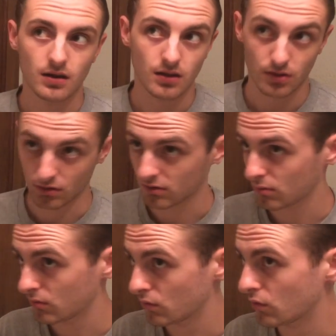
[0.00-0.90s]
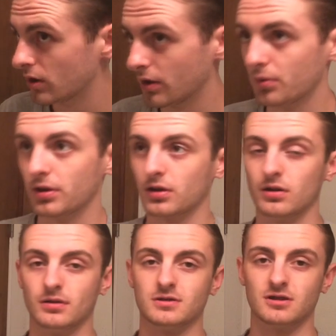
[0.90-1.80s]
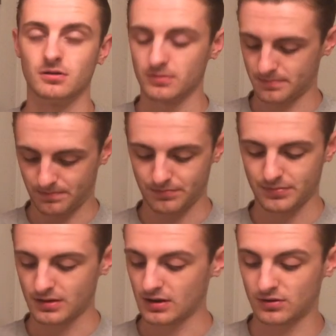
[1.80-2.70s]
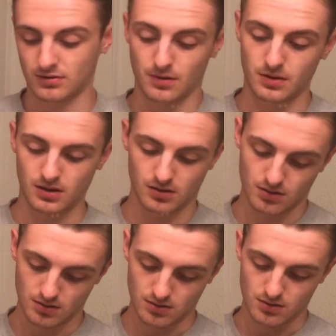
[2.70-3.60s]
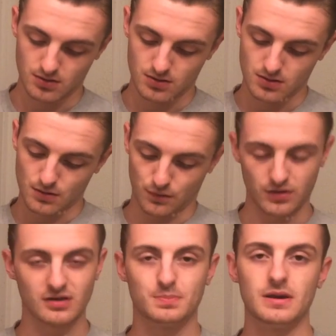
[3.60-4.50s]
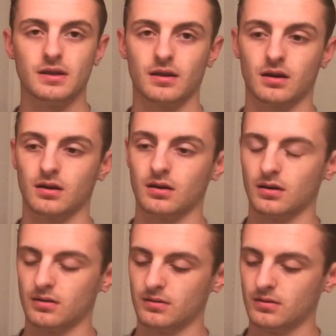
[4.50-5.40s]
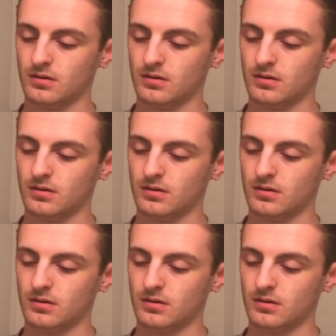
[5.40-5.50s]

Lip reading: looks really, really good. So that's, I mean, for this being like a